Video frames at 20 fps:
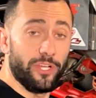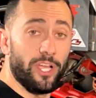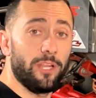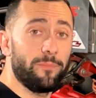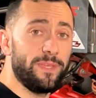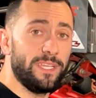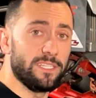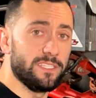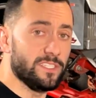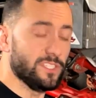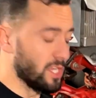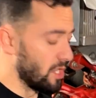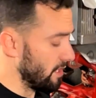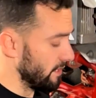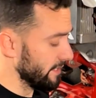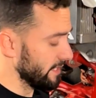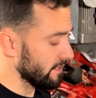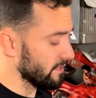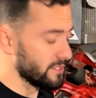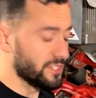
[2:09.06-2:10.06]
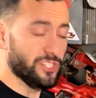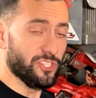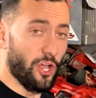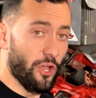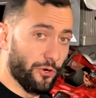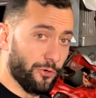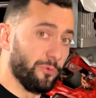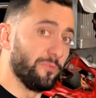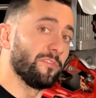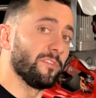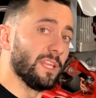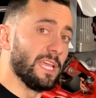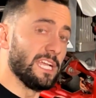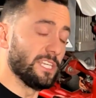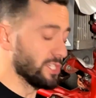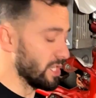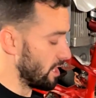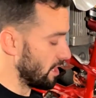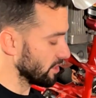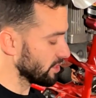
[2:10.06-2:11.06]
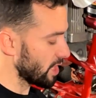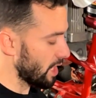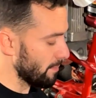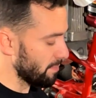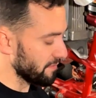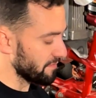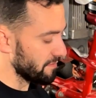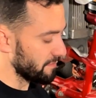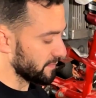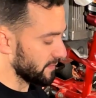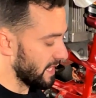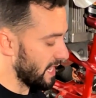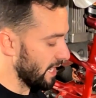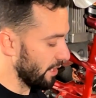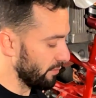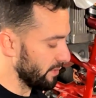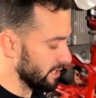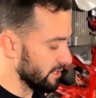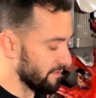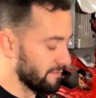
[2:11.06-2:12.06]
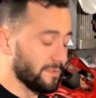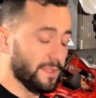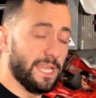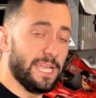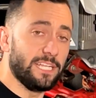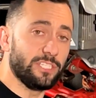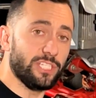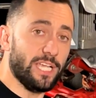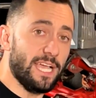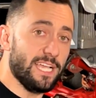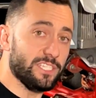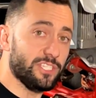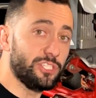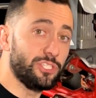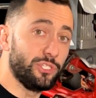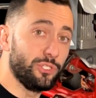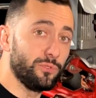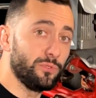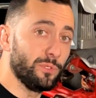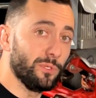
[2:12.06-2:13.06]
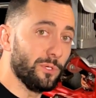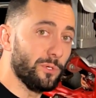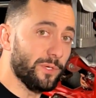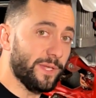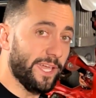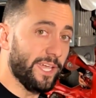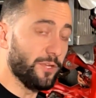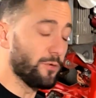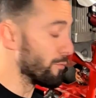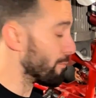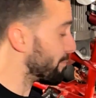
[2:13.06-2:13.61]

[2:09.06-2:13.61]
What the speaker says: going to be installing the starter flange on top of the flywheel. The flange has two locator